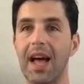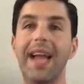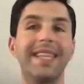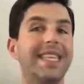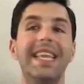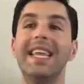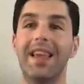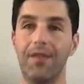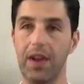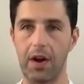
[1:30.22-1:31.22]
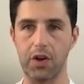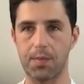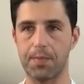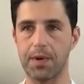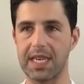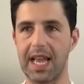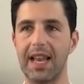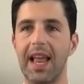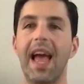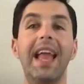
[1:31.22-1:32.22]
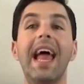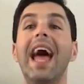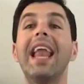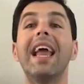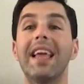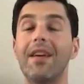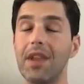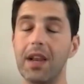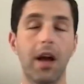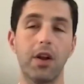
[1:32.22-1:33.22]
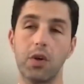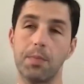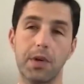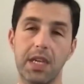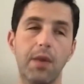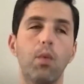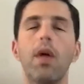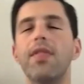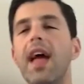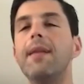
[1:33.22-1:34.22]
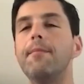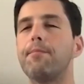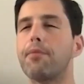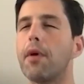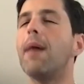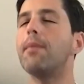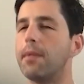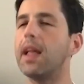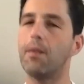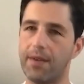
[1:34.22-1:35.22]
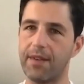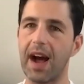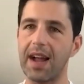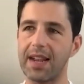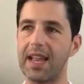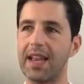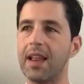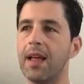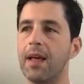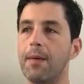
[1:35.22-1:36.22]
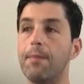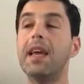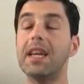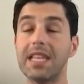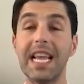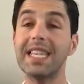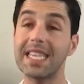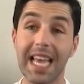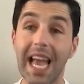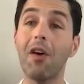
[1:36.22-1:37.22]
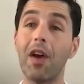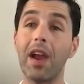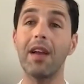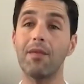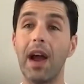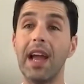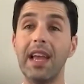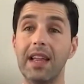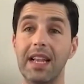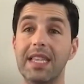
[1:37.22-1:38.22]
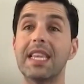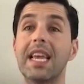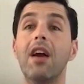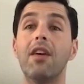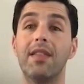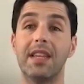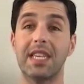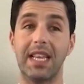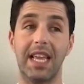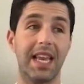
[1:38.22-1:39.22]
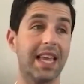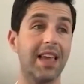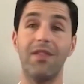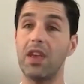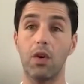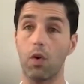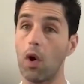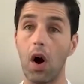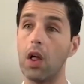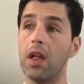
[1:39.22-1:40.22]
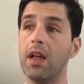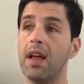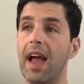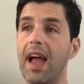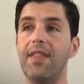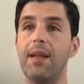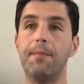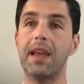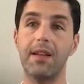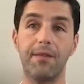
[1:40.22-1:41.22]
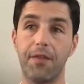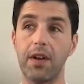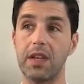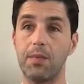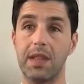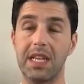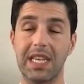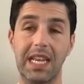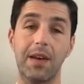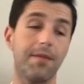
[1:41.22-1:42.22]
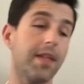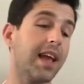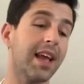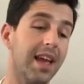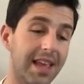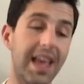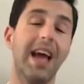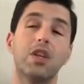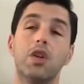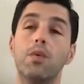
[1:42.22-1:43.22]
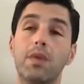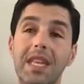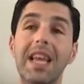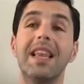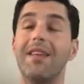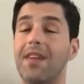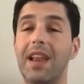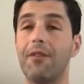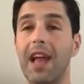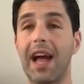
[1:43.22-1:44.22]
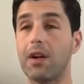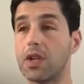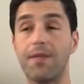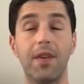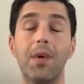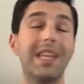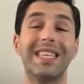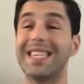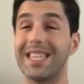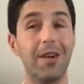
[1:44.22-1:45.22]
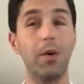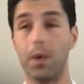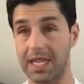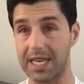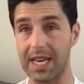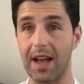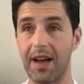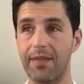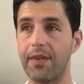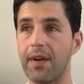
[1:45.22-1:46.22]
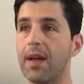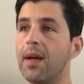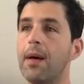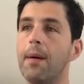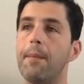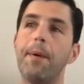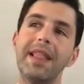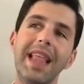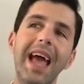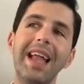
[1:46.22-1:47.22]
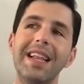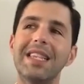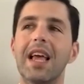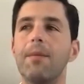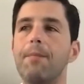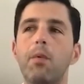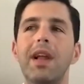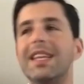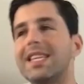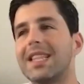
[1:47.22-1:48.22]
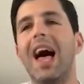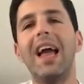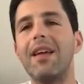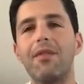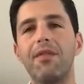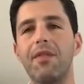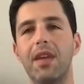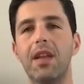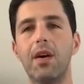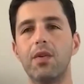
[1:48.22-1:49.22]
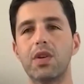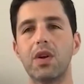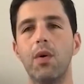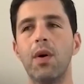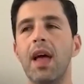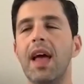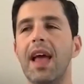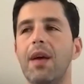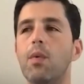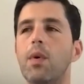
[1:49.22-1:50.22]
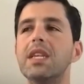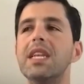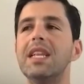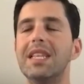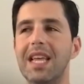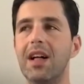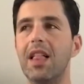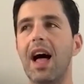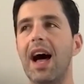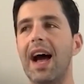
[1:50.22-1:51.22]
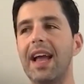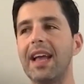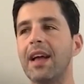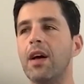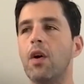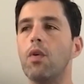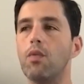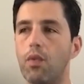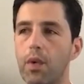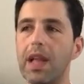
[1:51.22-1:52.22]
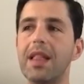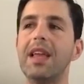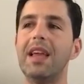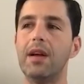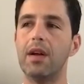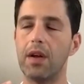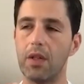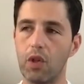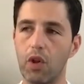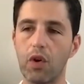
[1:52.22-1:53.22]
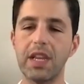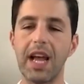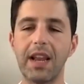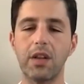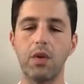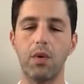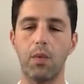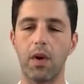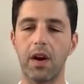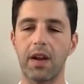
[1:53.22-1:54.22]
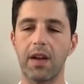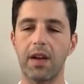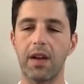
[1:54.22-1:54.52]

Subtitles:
I didn't give it 100%. And had I given it 100%, well, then probably I would have gotten it. Because that's scary, right? It's scary, this idea to give it your all and then be confronted with this idea of like, yes, you did give it every ounce of you and it still wasn't enough. But then it's like, but what is life? You know? So it wasn't until I really learned how to do the work,